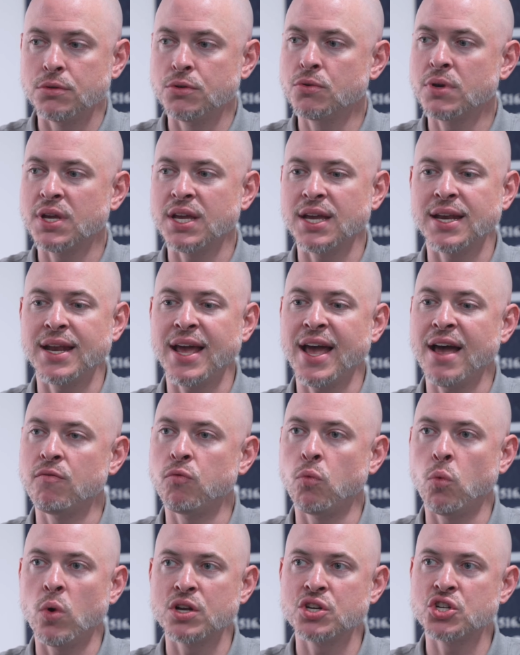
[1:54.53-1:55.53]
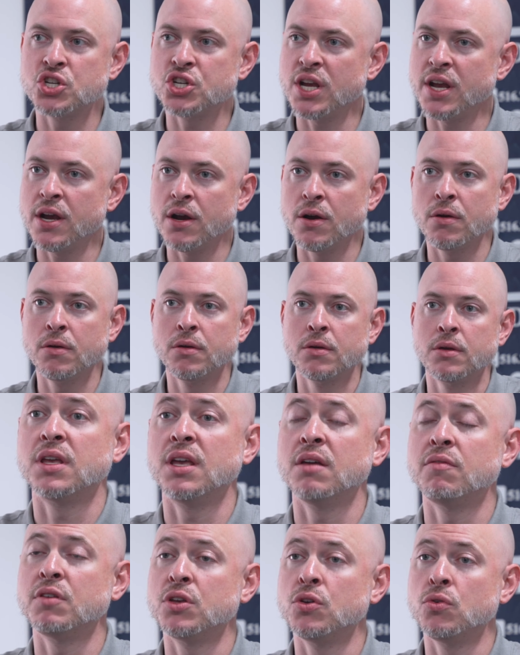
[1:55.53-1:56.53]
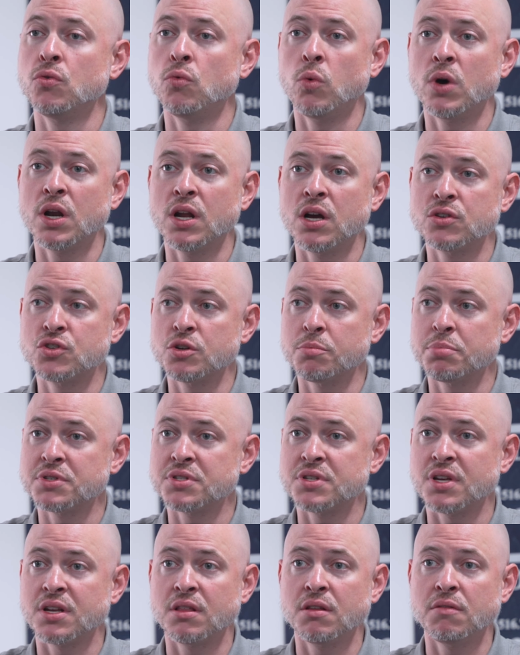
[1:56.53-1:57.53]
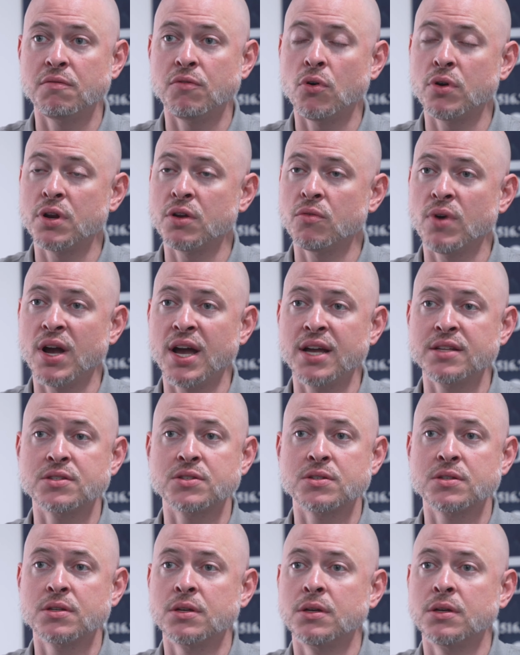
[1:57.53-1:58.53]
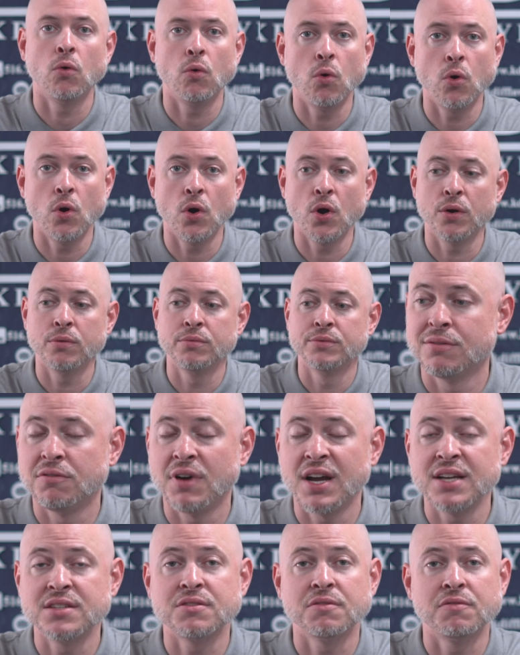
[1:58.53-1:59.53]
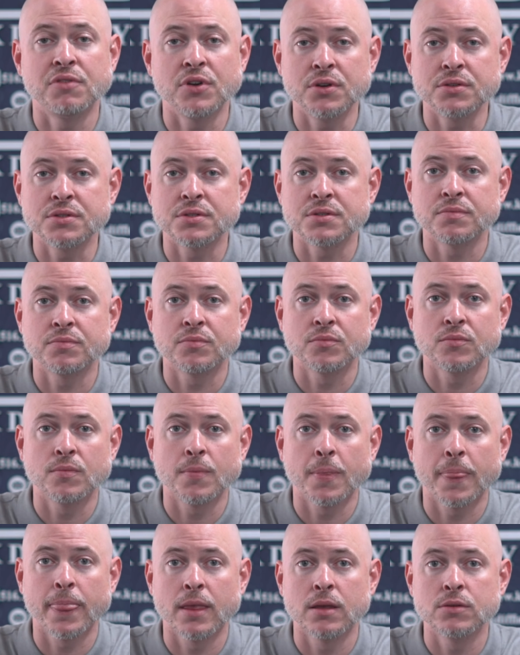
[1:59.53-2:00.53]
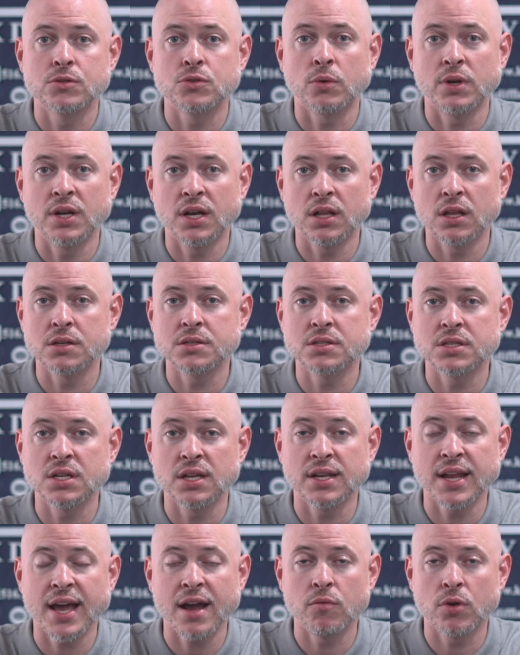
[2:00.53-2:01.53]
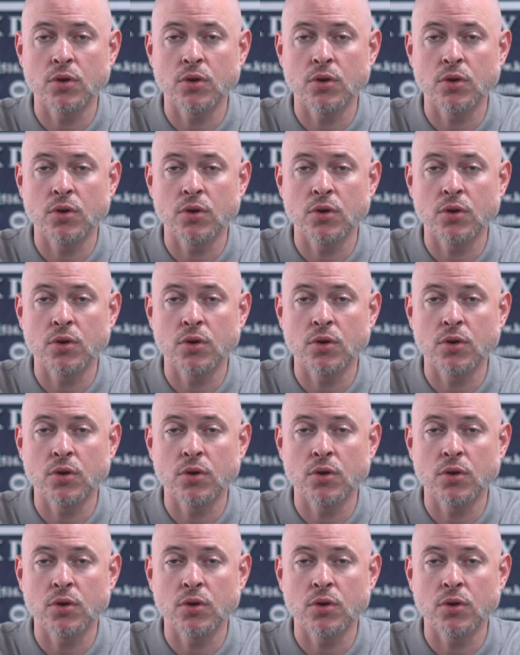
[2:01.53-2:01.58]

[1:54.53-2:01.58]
You can't have one share giving you 100% of the voting rights or vice versa. So an LLC in that